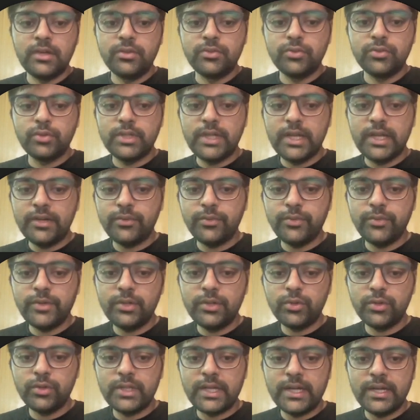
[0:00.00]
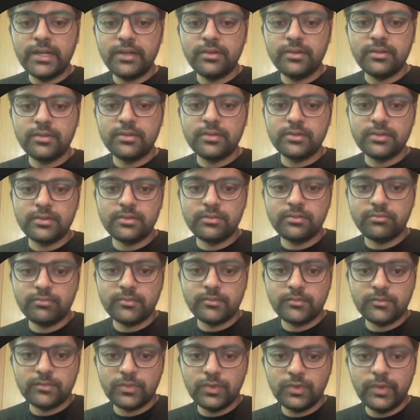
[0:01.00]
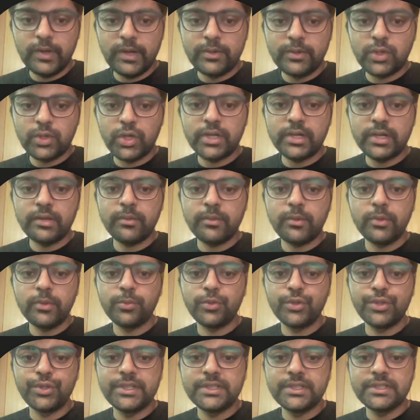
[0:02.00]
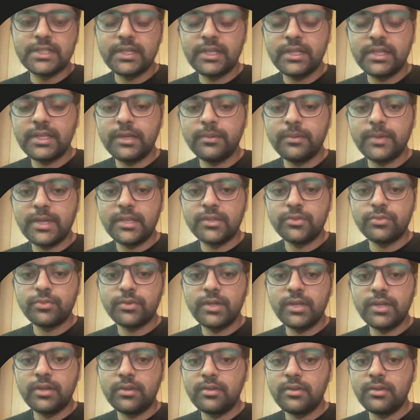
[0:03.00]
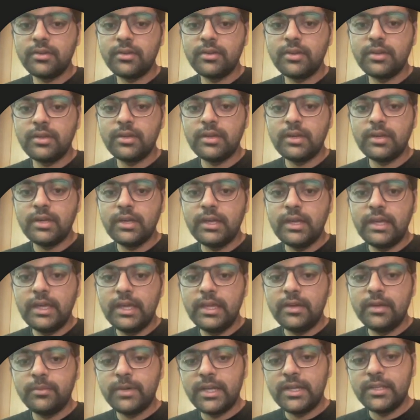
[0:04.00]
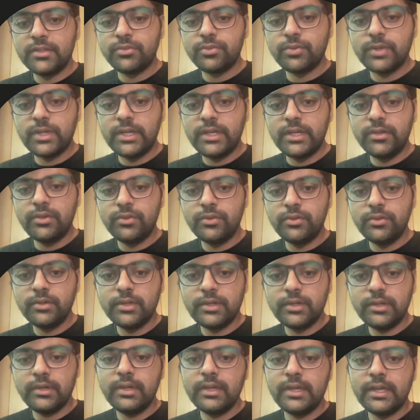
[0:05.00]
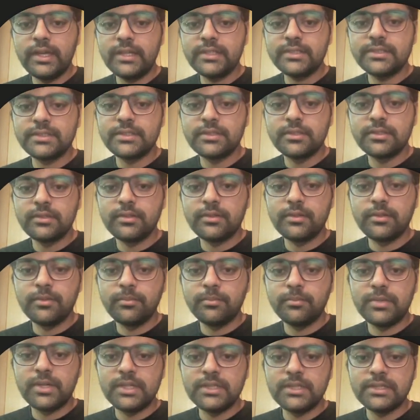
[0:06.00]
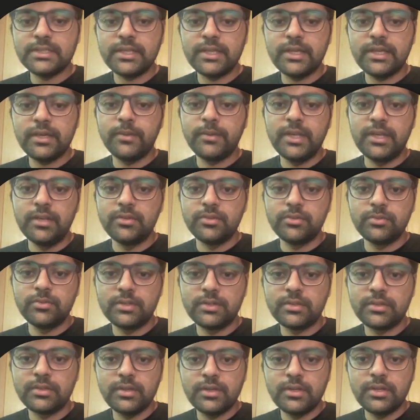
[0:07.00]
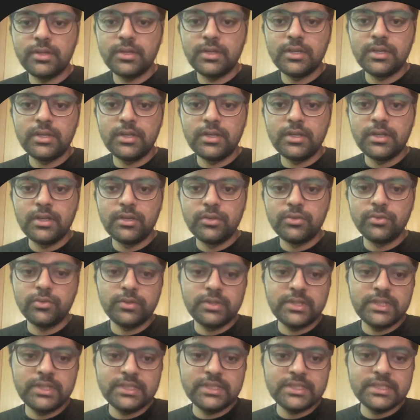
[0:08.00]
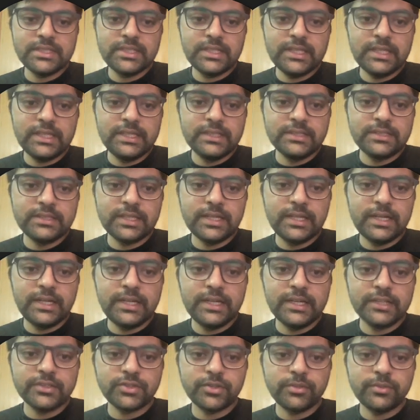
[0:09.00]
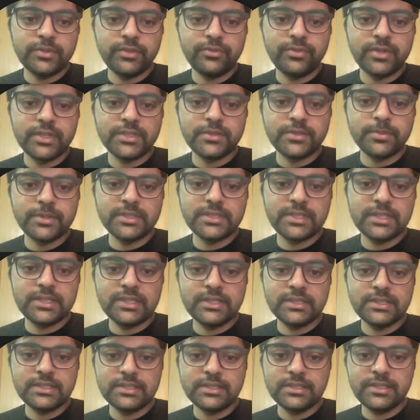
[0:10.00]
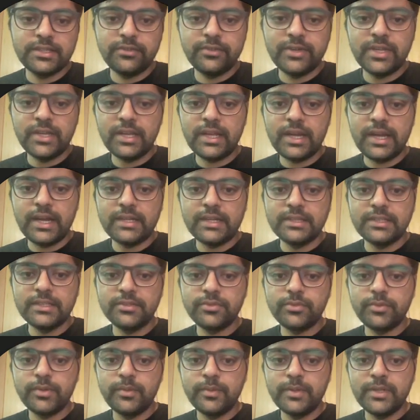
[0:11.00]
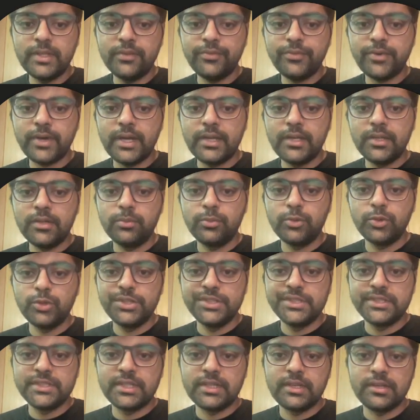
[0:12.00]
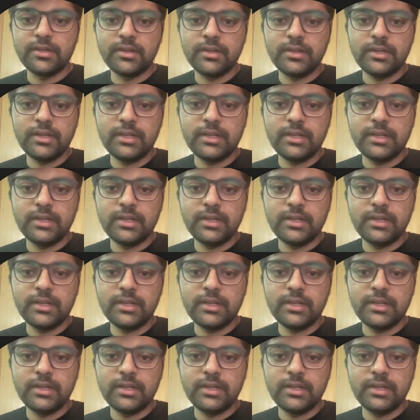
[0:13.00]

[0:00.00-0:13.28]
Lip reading: So that we know that we have talked about position k minus 1, n minus 1 into x plus k minus 1. So this is initial index of the first person, this is given, and this will be the final position.